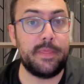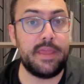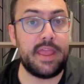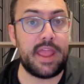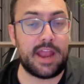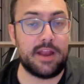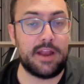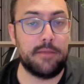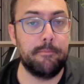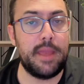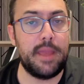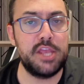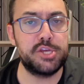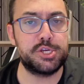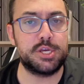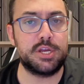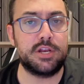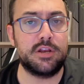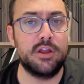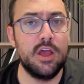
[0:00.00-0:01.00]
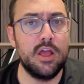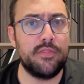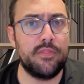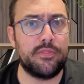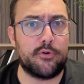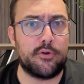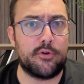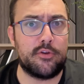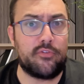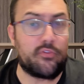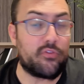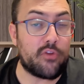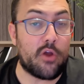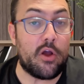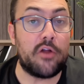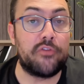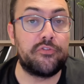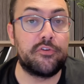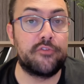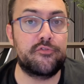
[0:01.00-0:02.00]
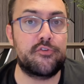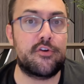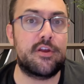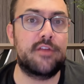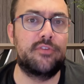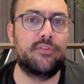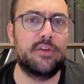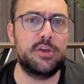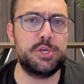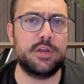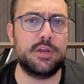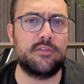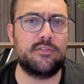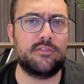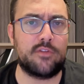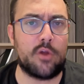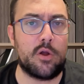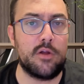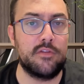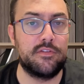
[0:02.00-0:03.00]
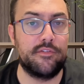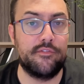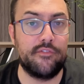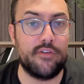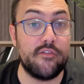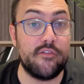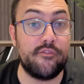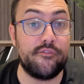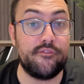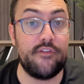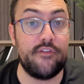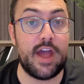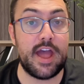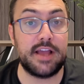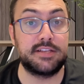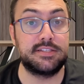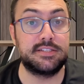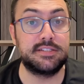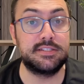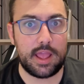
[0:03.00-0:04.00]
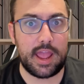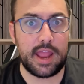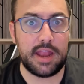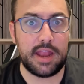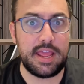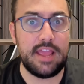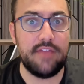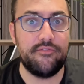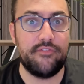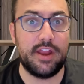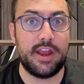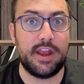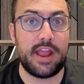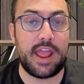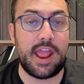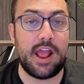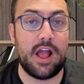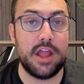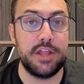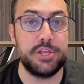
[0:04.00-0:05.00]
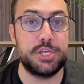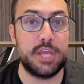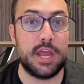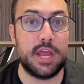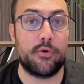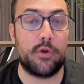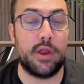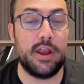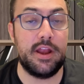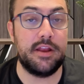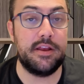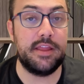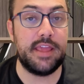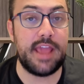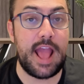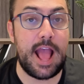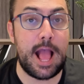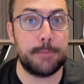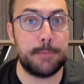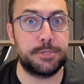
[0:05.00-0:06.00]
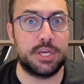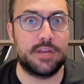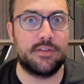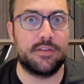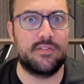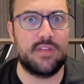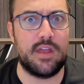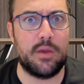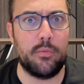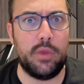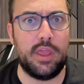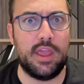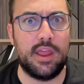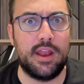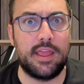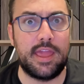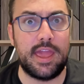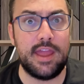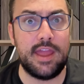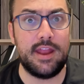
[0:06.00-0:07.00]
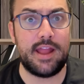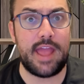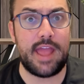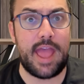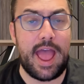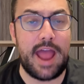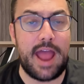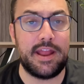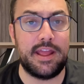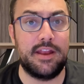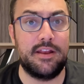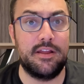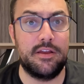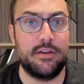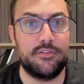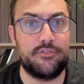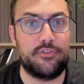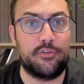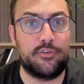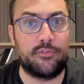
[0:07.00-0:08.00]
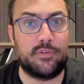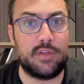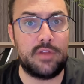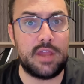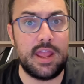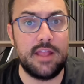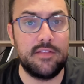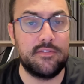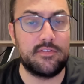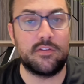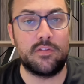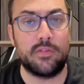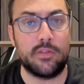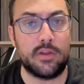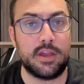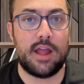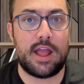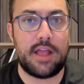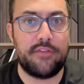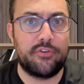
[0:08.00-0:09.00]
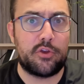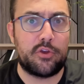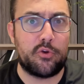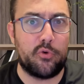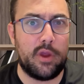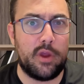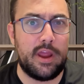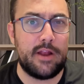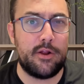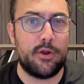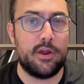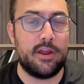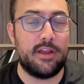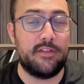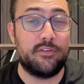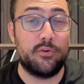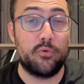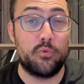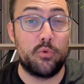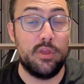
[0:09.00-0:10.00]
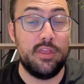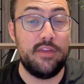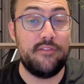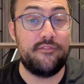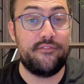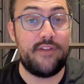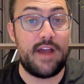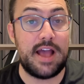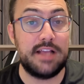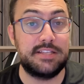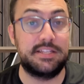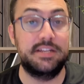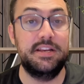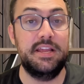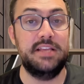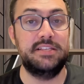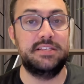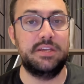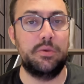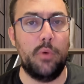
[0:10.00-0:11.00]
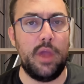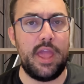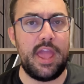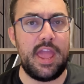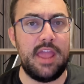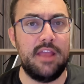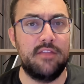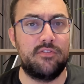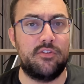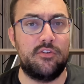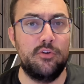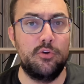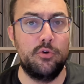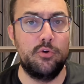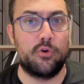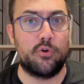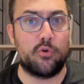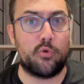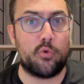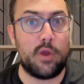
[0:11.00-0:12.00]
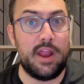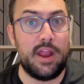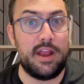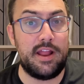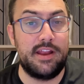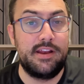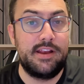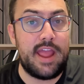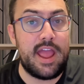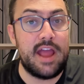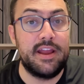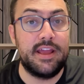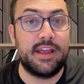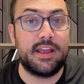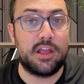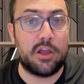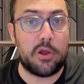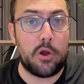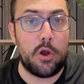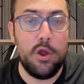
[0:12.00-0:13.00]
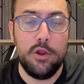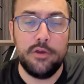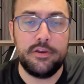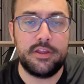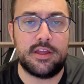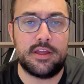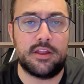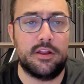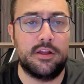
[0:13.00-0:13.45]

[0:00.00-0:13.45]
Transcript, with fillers: the animation. There is tons of transitions, tons of effects, and even AI generated captions that we can get added just instantly. As a creator, it's a really fast and easy way to create and edit content,